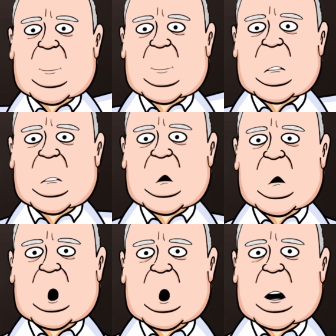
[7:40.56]
there is
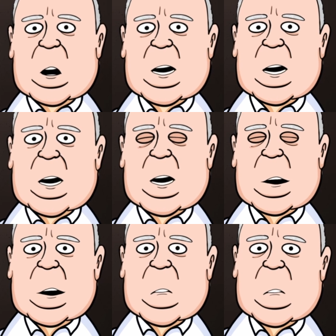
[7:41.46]
no out
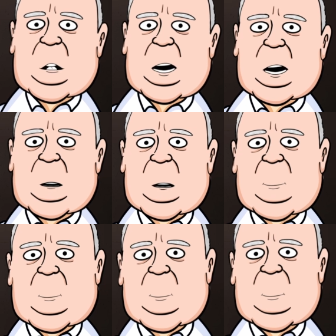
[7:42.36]
there, everything is
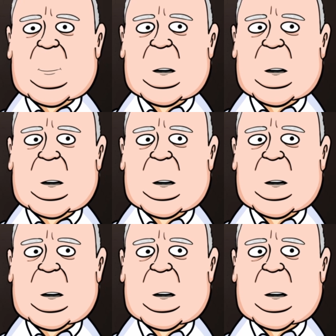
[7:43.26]
within you.